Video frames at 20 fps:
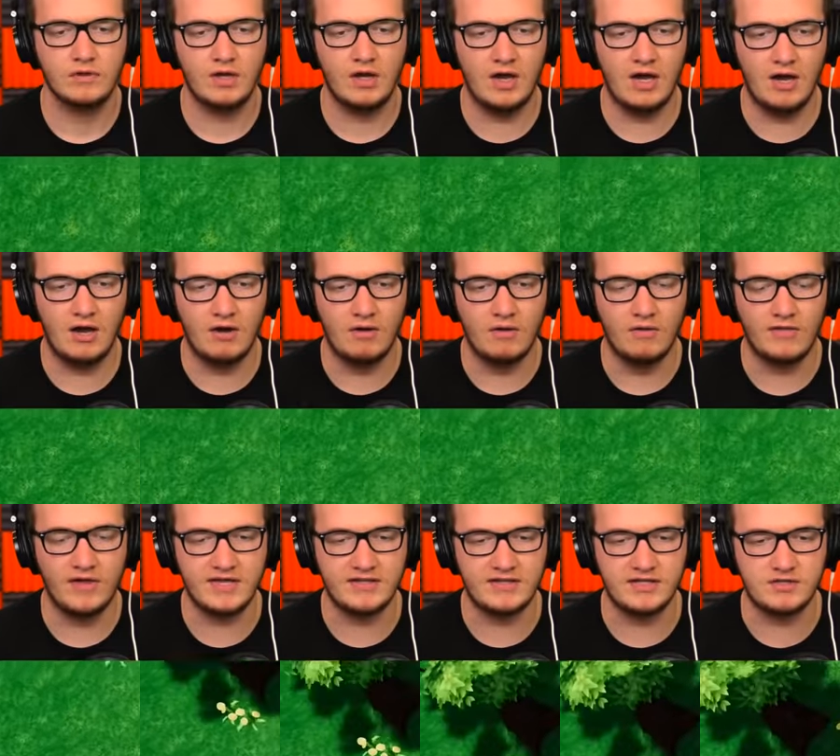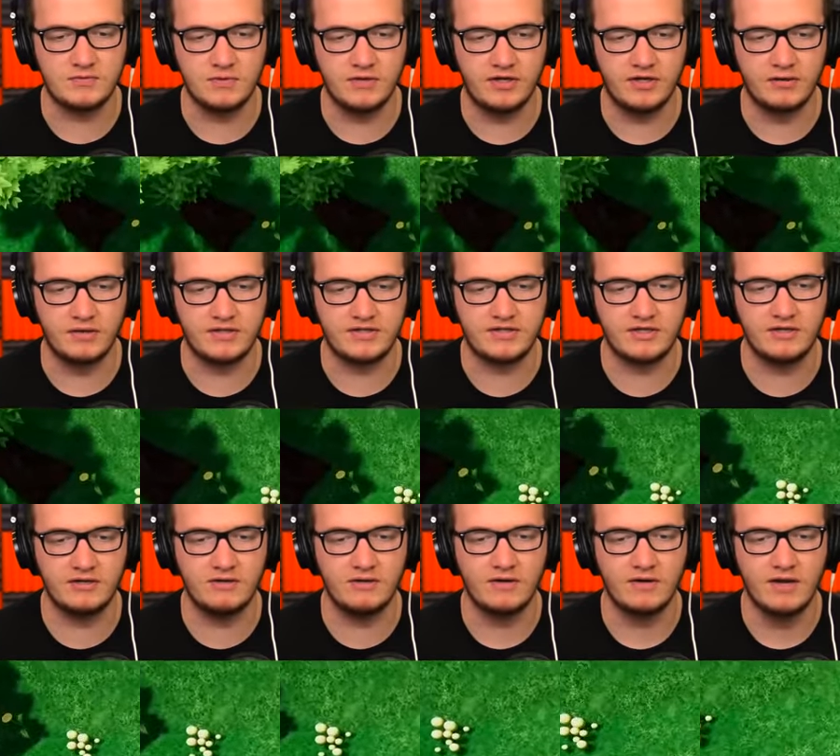Oh, th this would do it
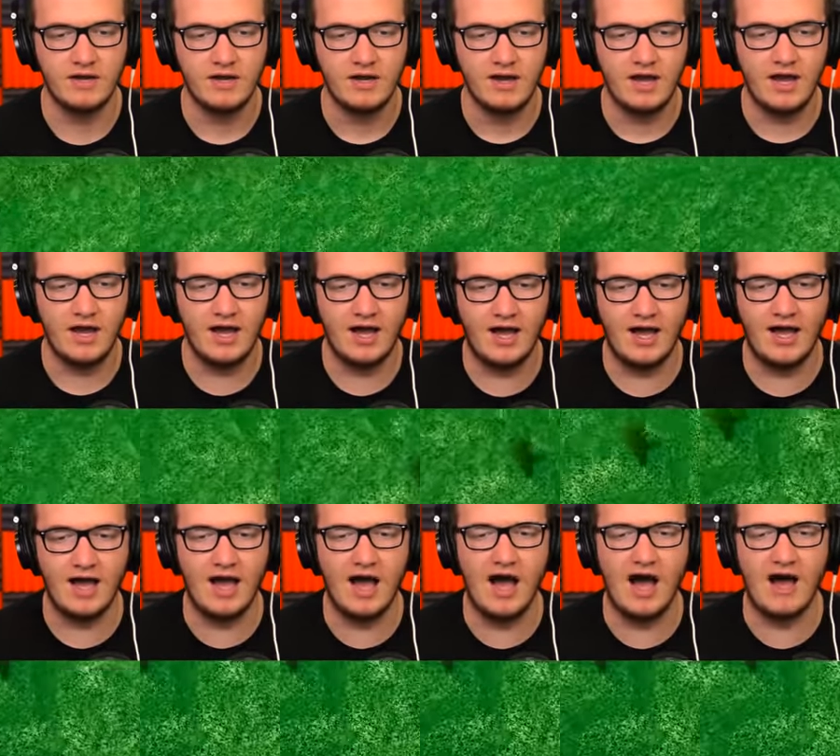too. Huh,